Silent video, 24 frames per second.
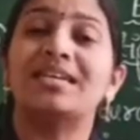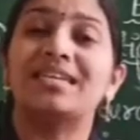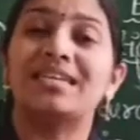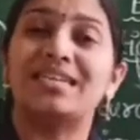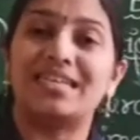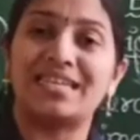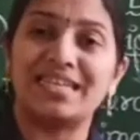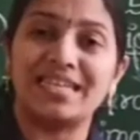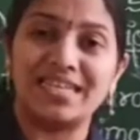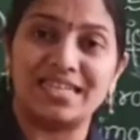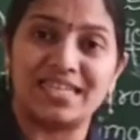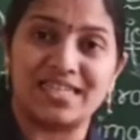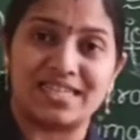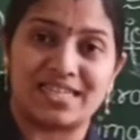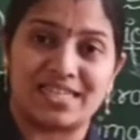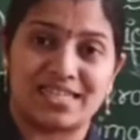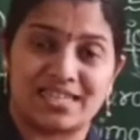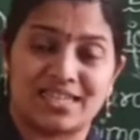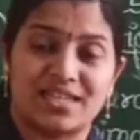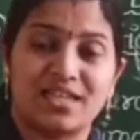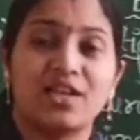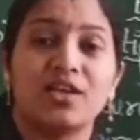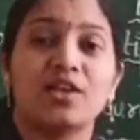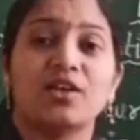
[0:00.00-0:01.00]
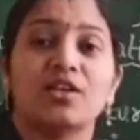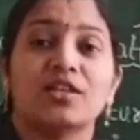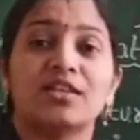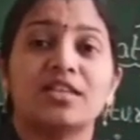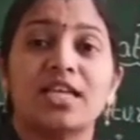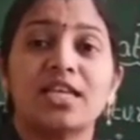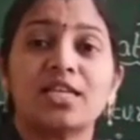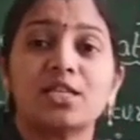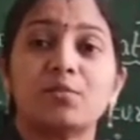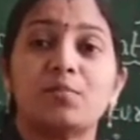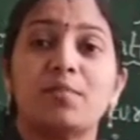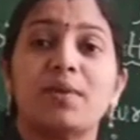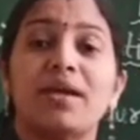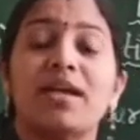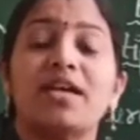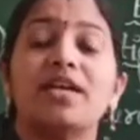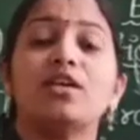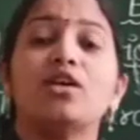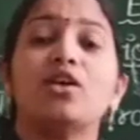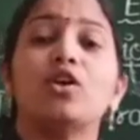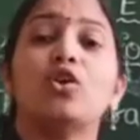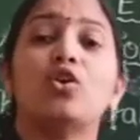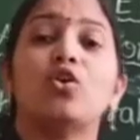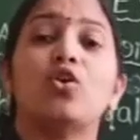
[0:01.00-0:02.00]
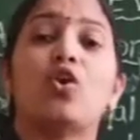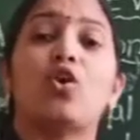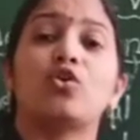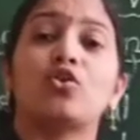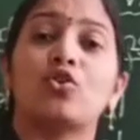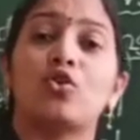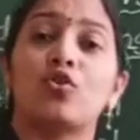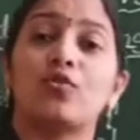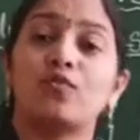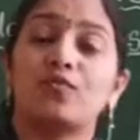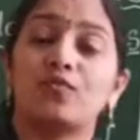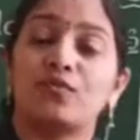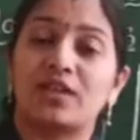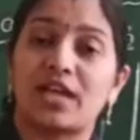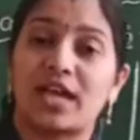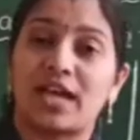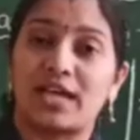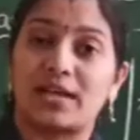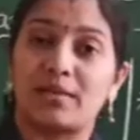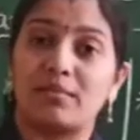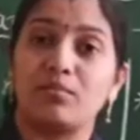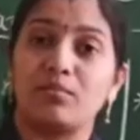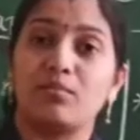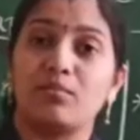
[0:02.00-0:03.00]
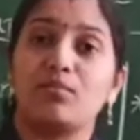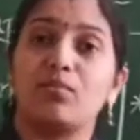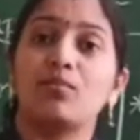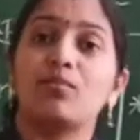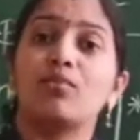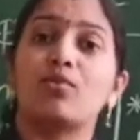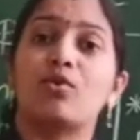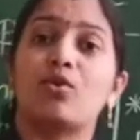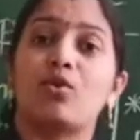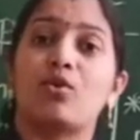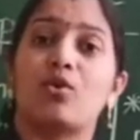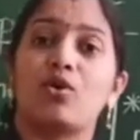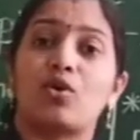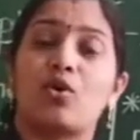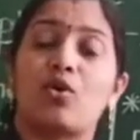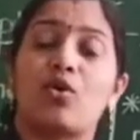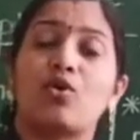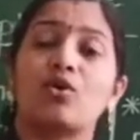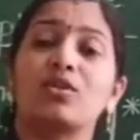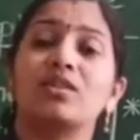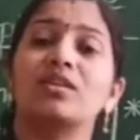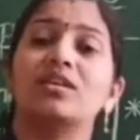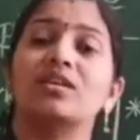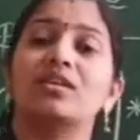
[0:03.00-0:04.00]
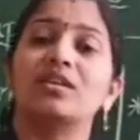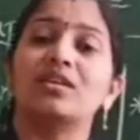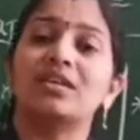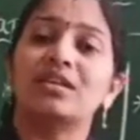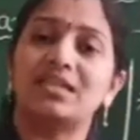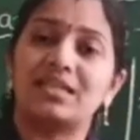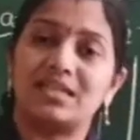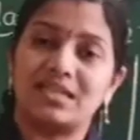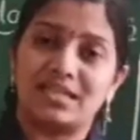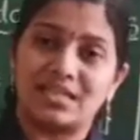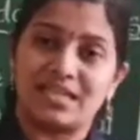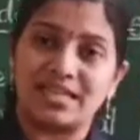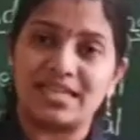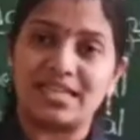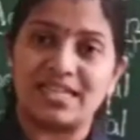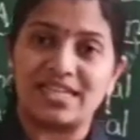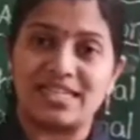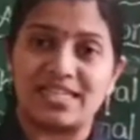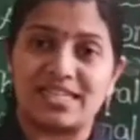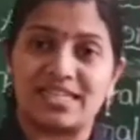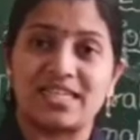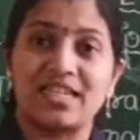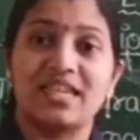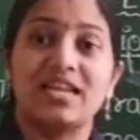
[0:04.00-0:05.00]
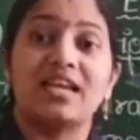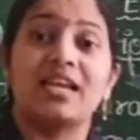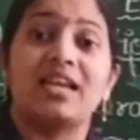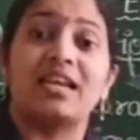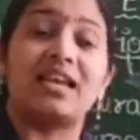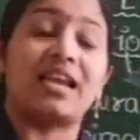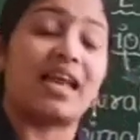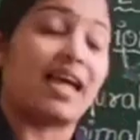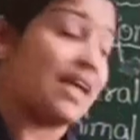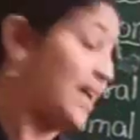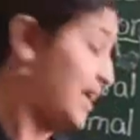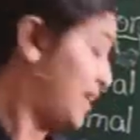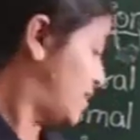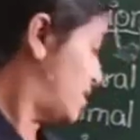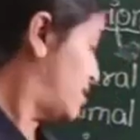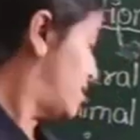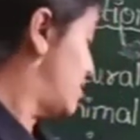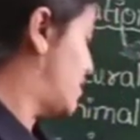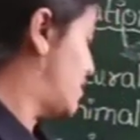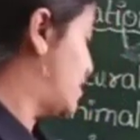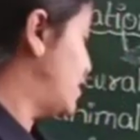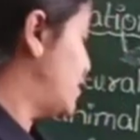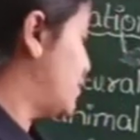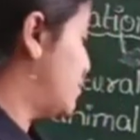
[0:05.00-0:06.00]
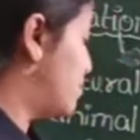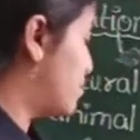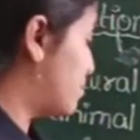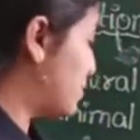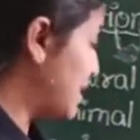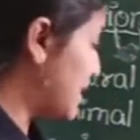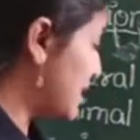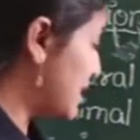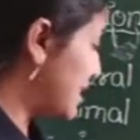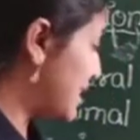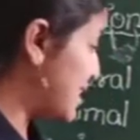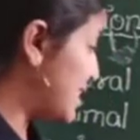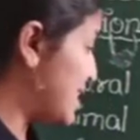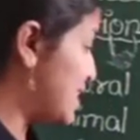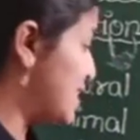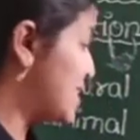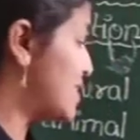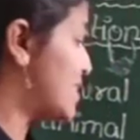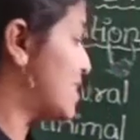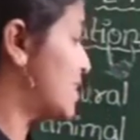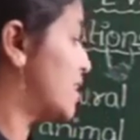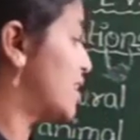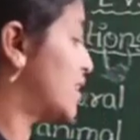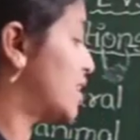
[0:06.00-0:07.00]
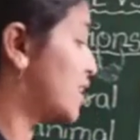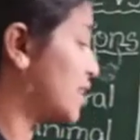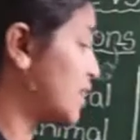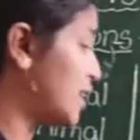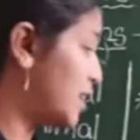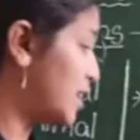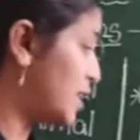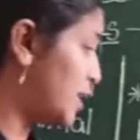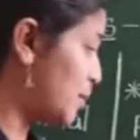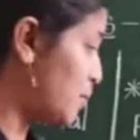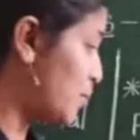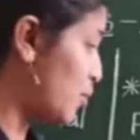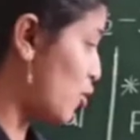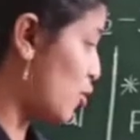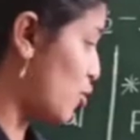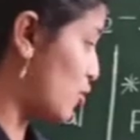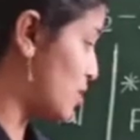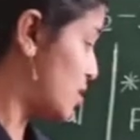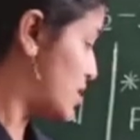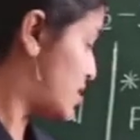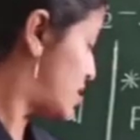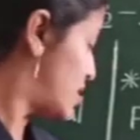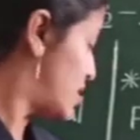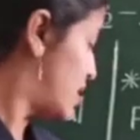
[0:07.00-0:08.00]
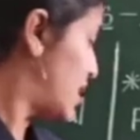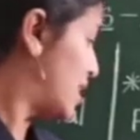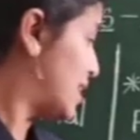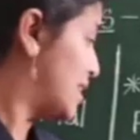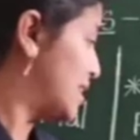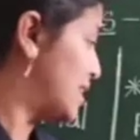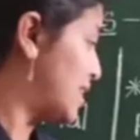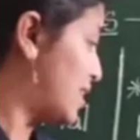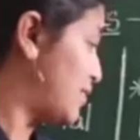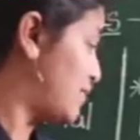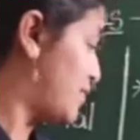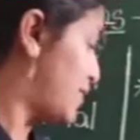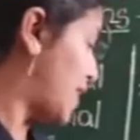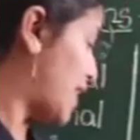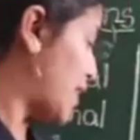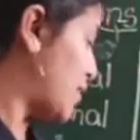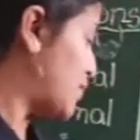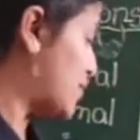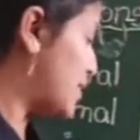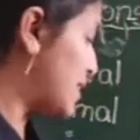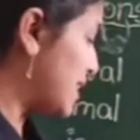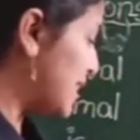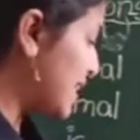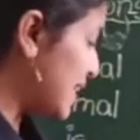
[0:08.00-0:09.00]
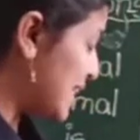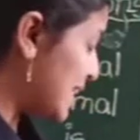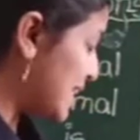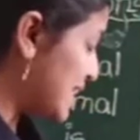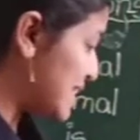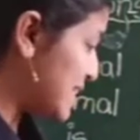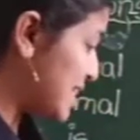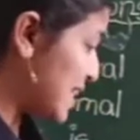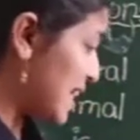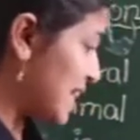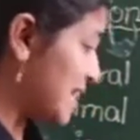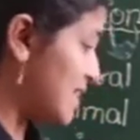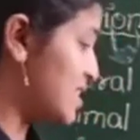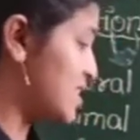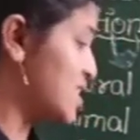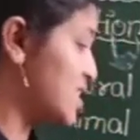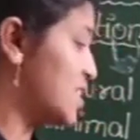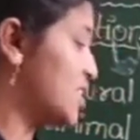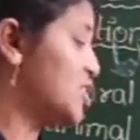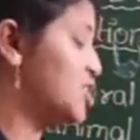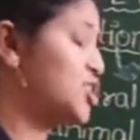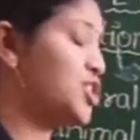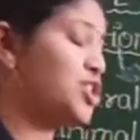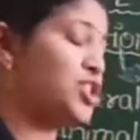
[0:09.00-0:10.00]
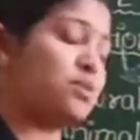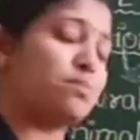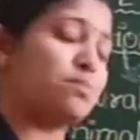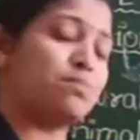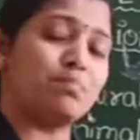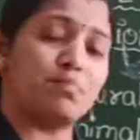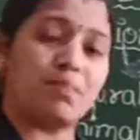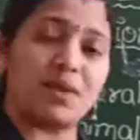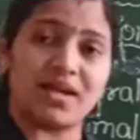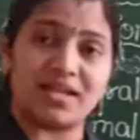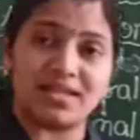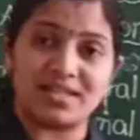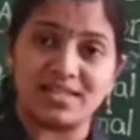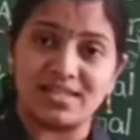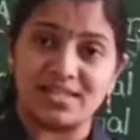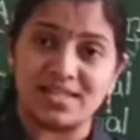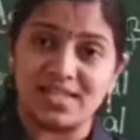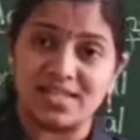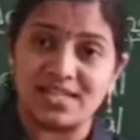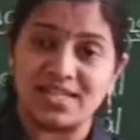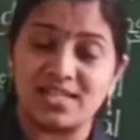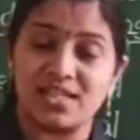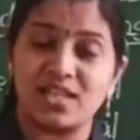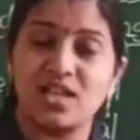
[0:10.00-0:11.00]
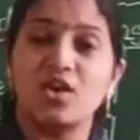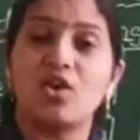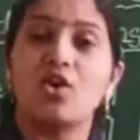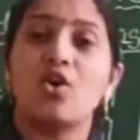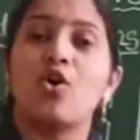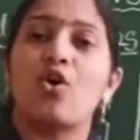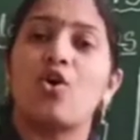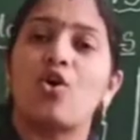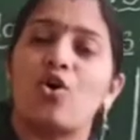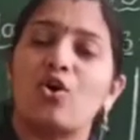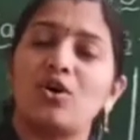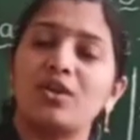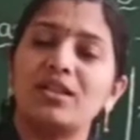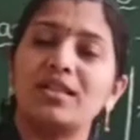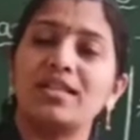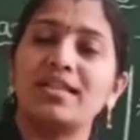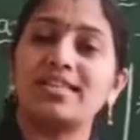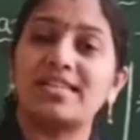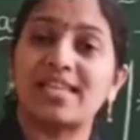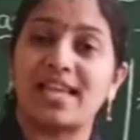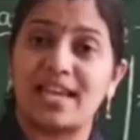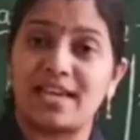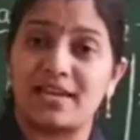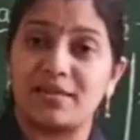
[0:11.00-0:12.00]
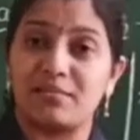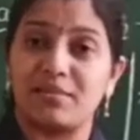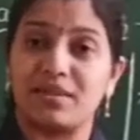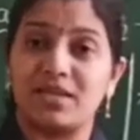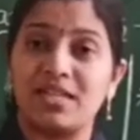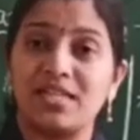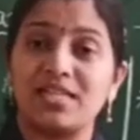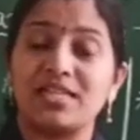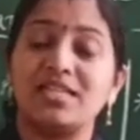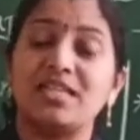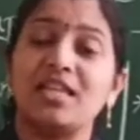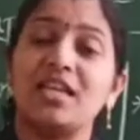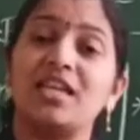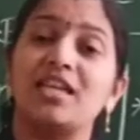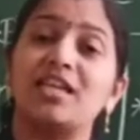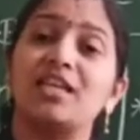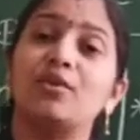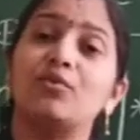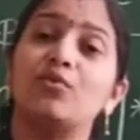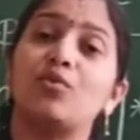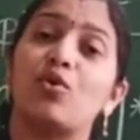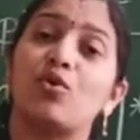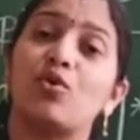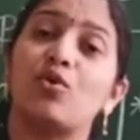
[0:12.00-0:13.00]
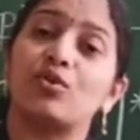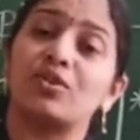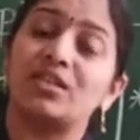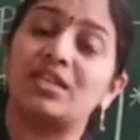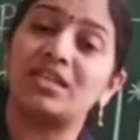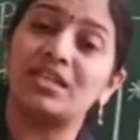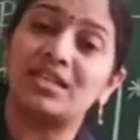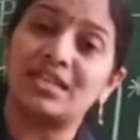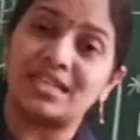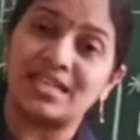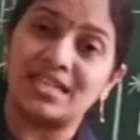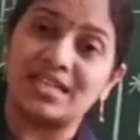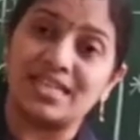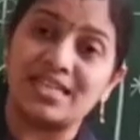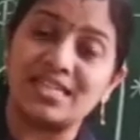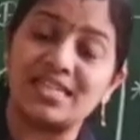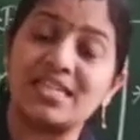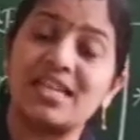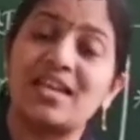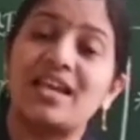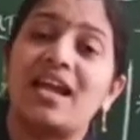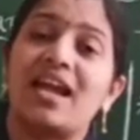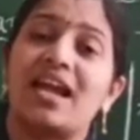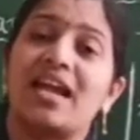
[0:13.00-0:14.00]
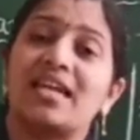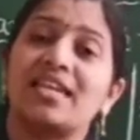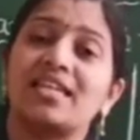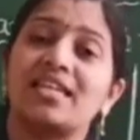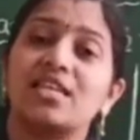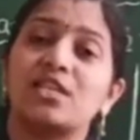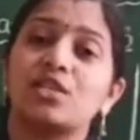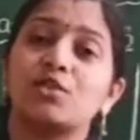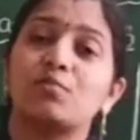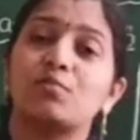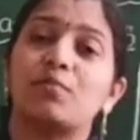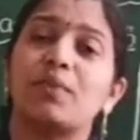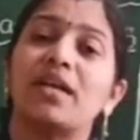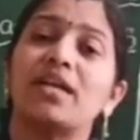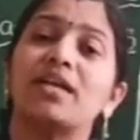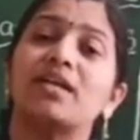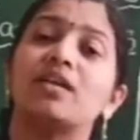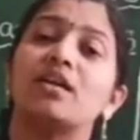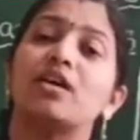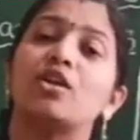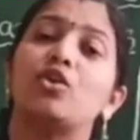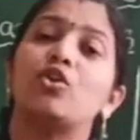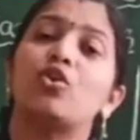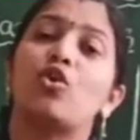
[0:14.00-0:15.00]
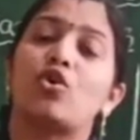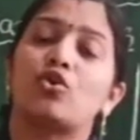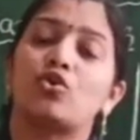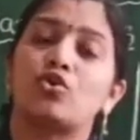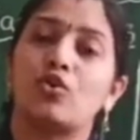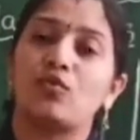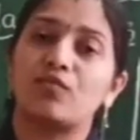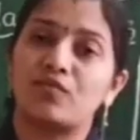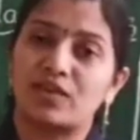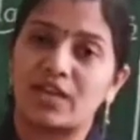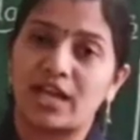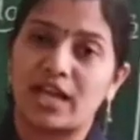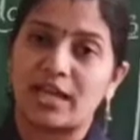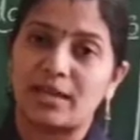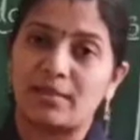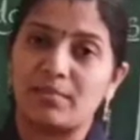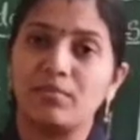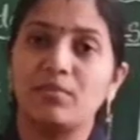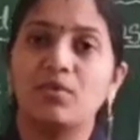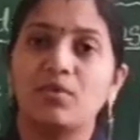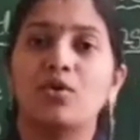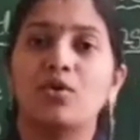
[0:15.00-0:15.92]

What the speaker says: trees. They spend a lot of time on the trees, like monkeys, gibbons, then we have tree lizards, chimpanzees. All these animals they live on the trees and they spend a lot of time